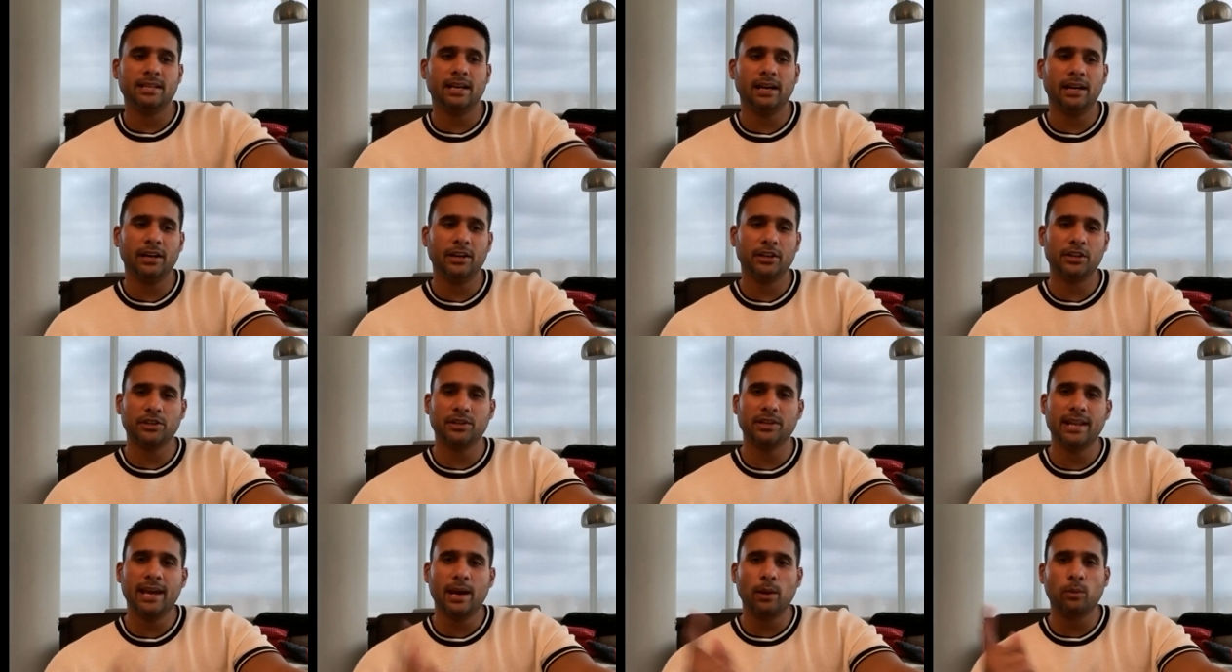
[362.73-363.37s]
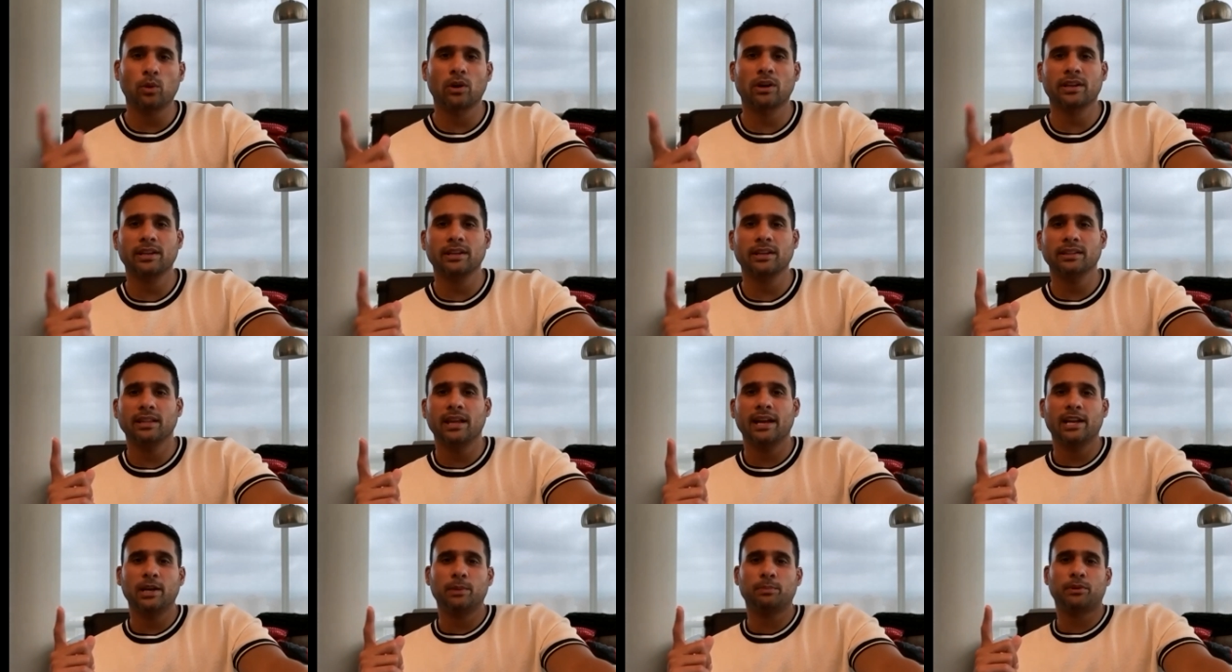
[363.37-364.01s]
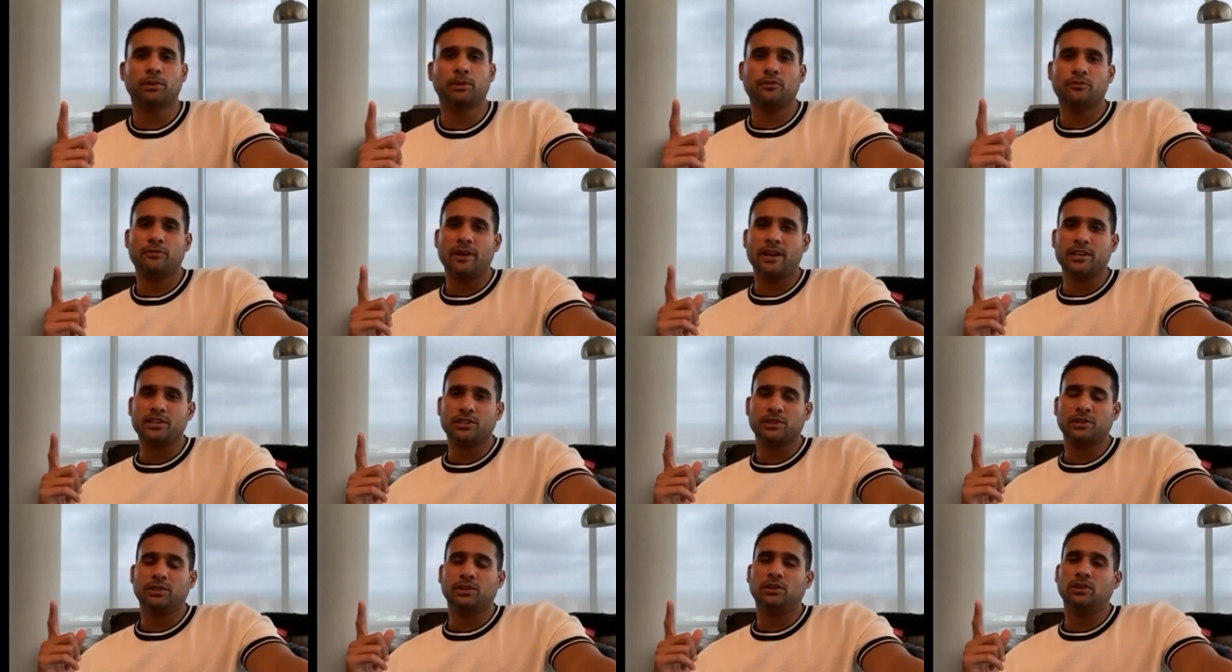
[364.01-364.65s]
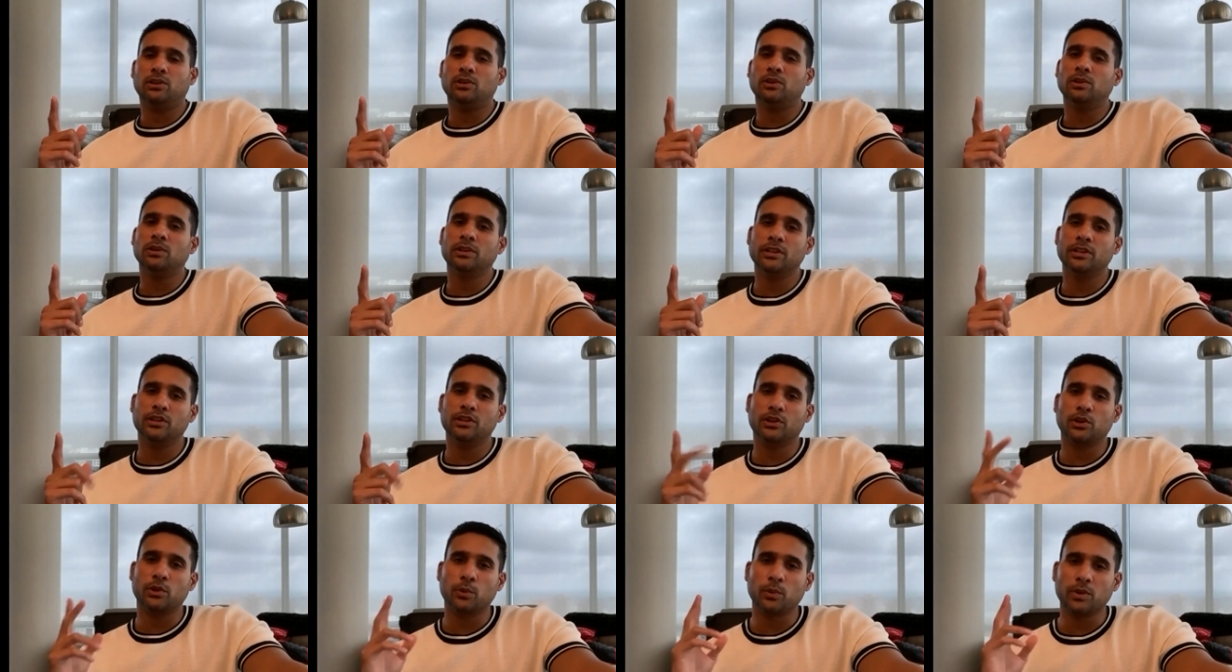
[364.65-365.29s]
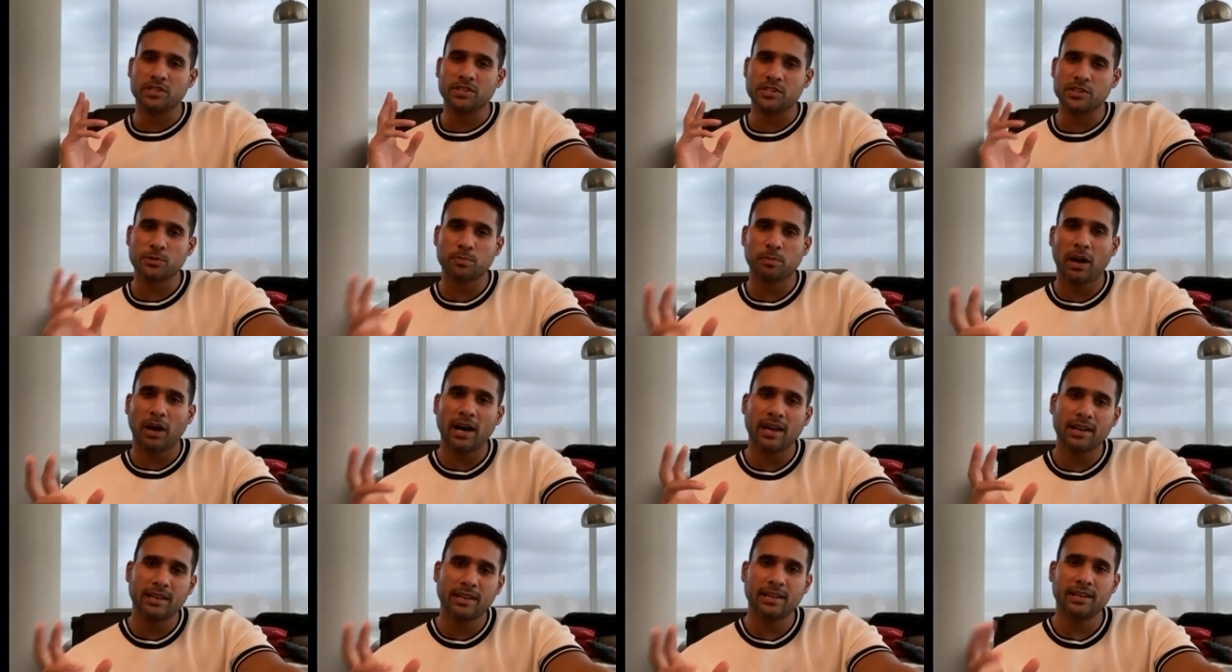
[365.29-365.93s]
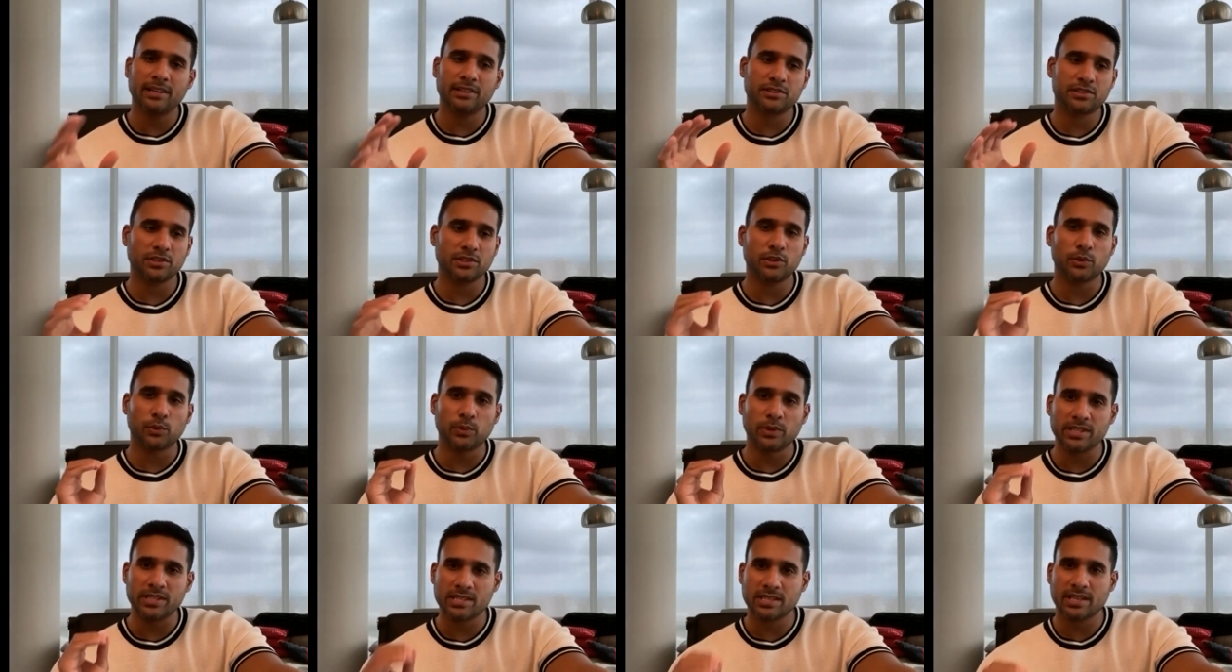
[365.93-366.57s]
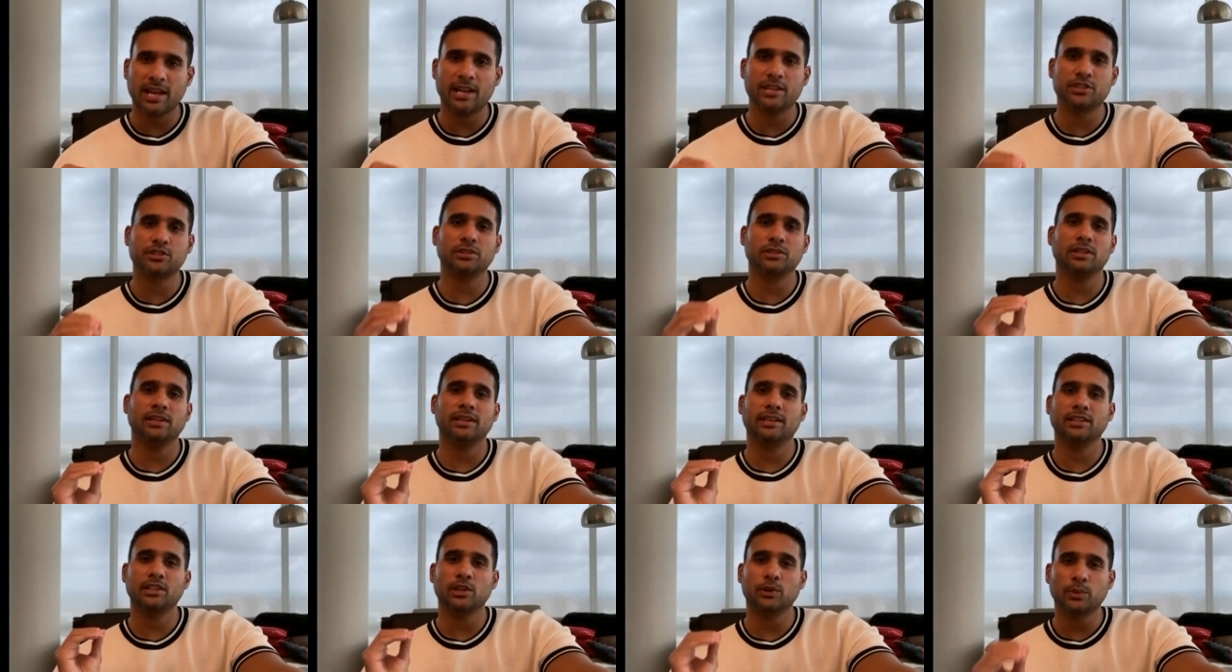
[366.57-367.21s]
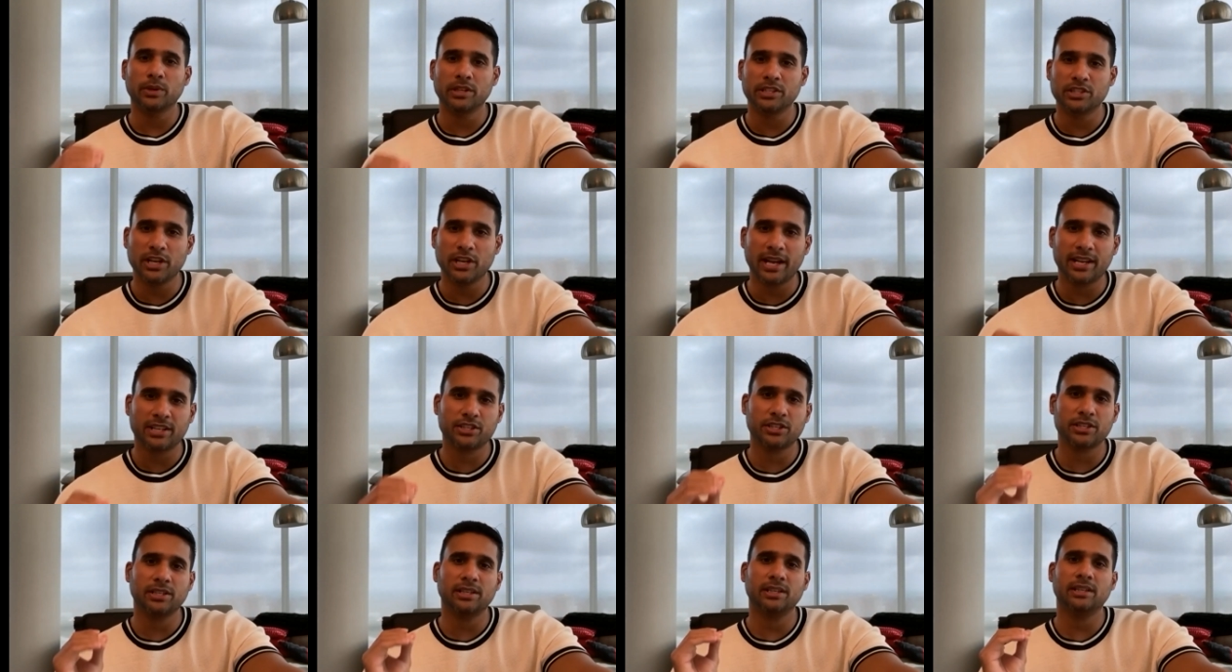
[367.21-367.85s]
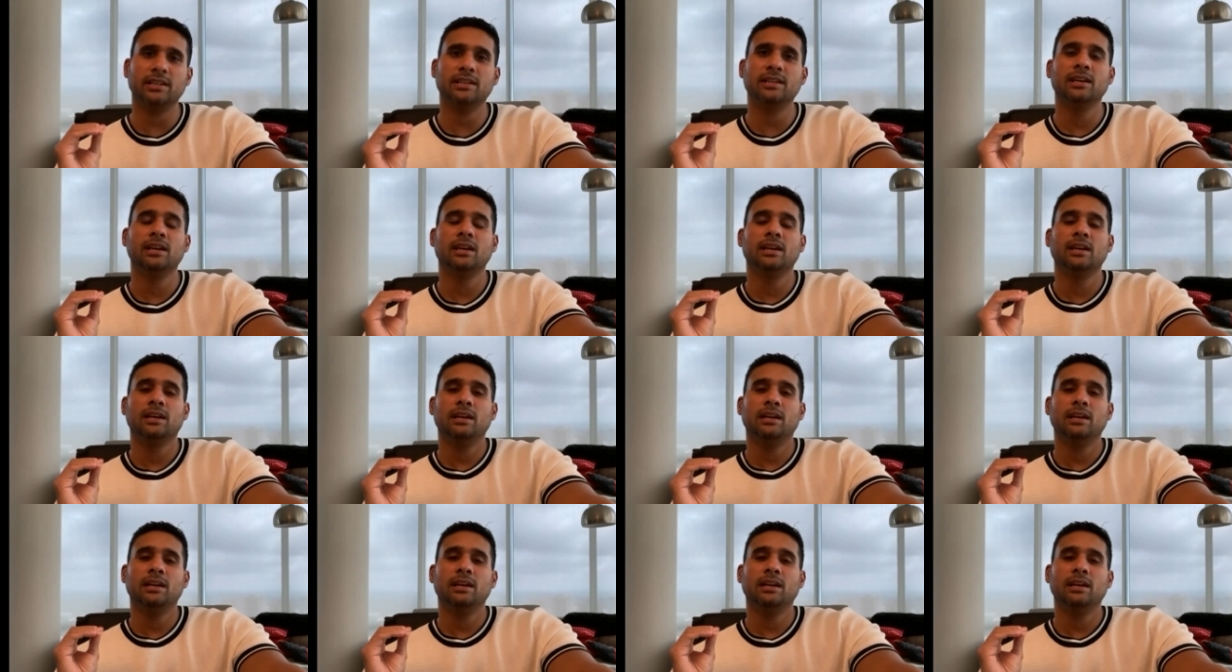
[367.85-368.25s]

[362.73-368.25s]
you're networking like a professional, you're responding to the rescheduling, the rejection,